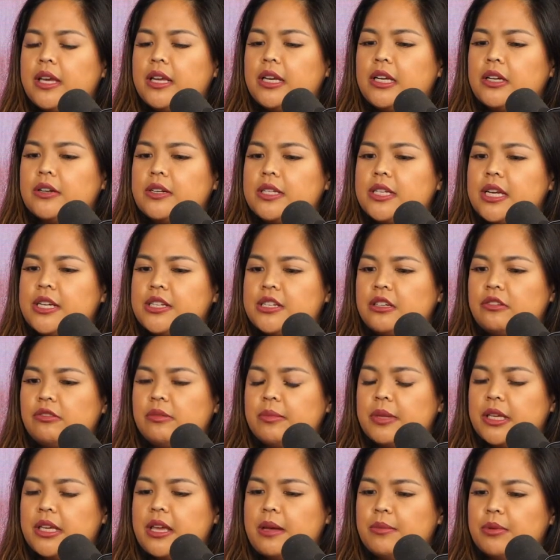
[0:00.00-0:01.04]
irritation from
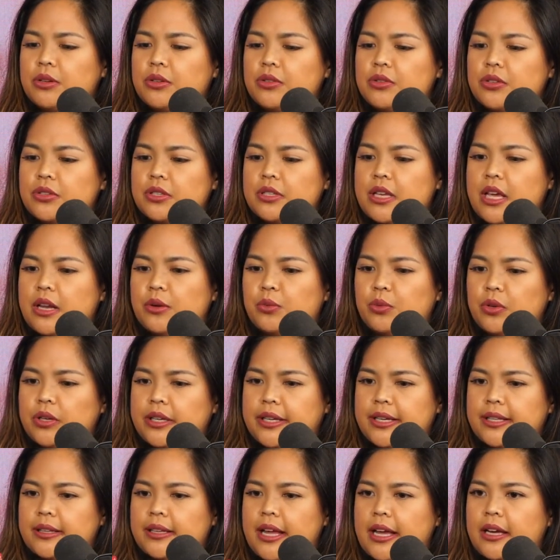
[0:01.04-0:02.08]
the chemicals and will
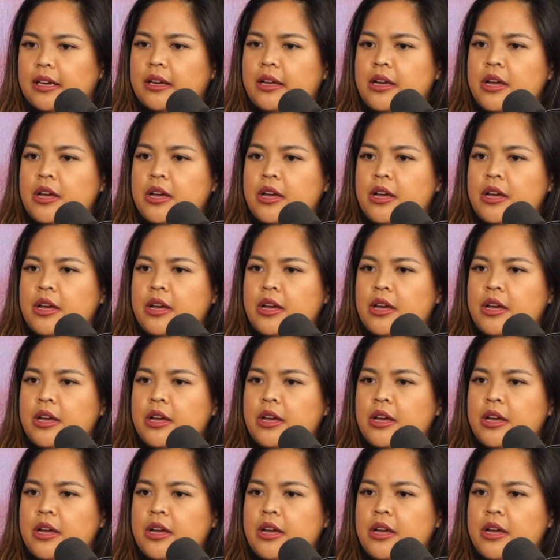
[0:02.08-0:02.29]
get like